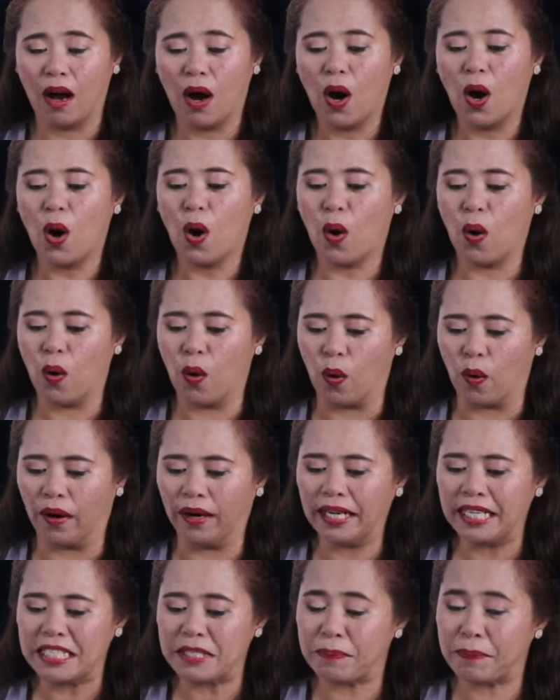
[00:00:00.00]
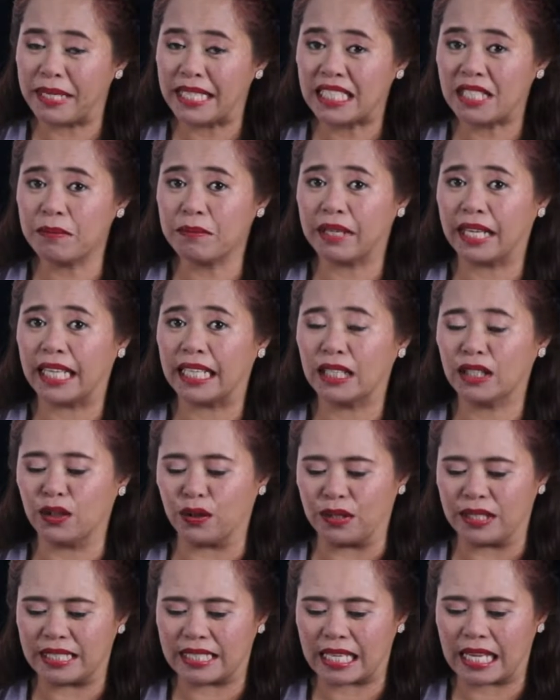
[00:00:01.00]
or specimen to
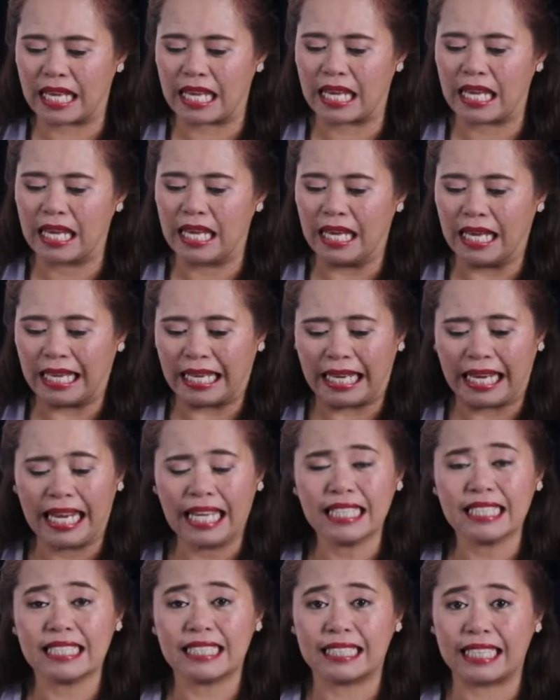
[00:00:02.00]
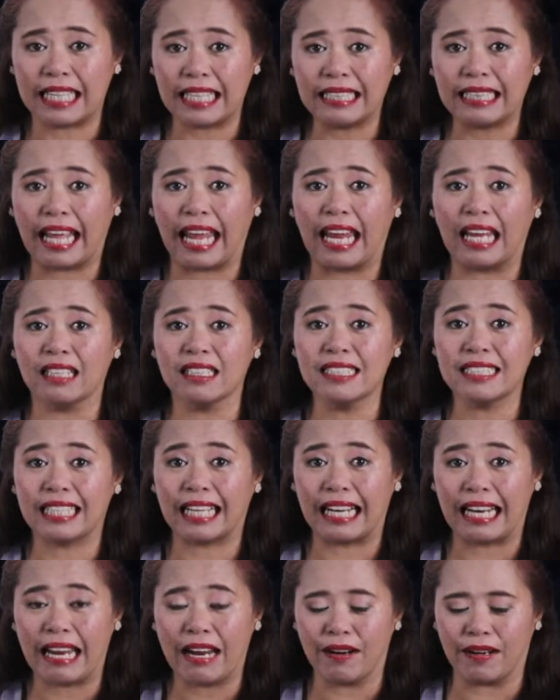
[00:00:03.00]
see its details
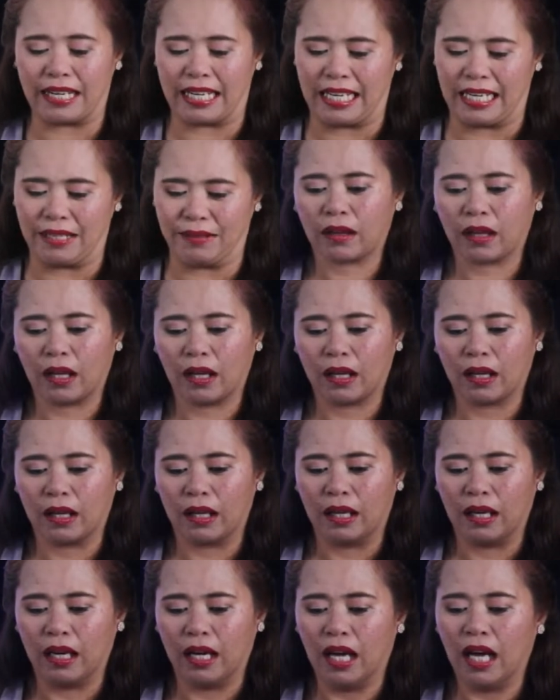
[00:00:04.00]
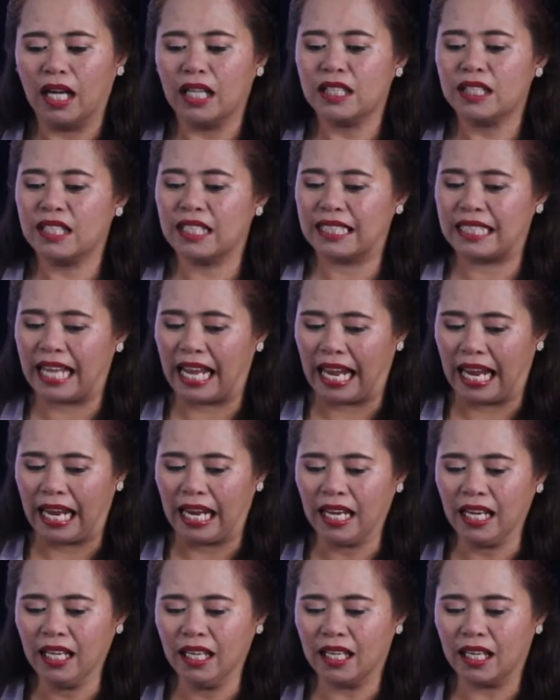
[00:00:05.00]
clearly. Today,
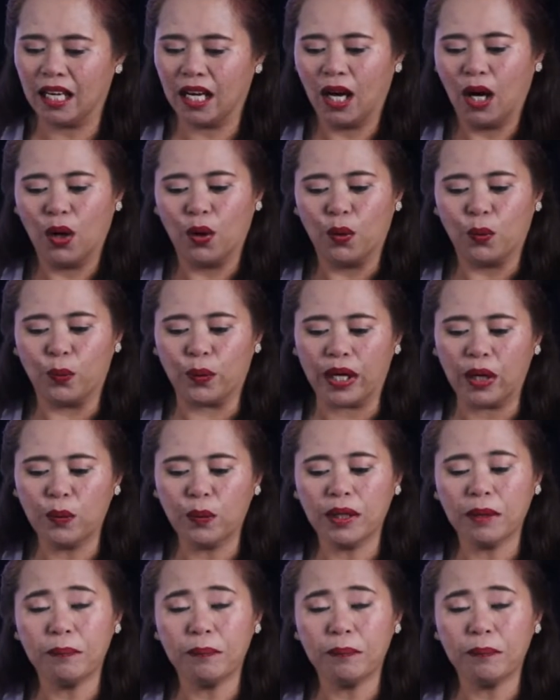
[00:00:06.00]
we will be